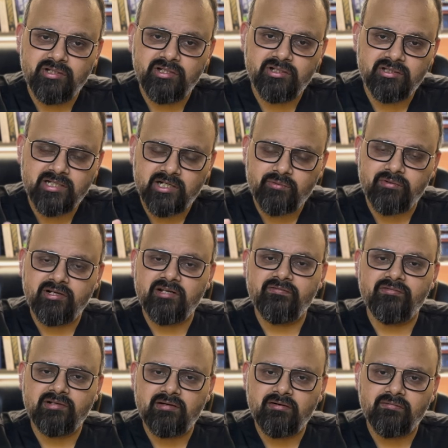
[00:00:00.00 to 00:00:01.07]
in that
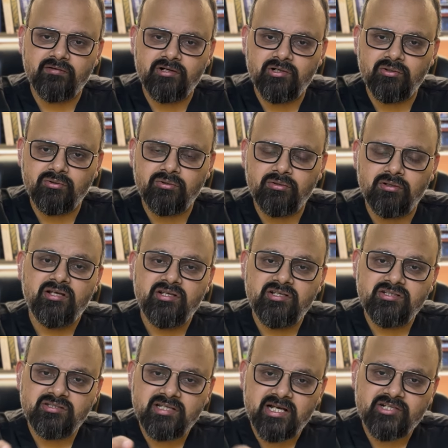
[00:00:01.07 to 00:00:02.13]
24-hour window
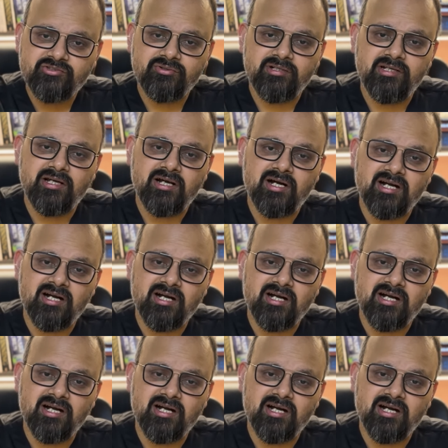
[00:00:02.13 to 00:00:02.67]
is actually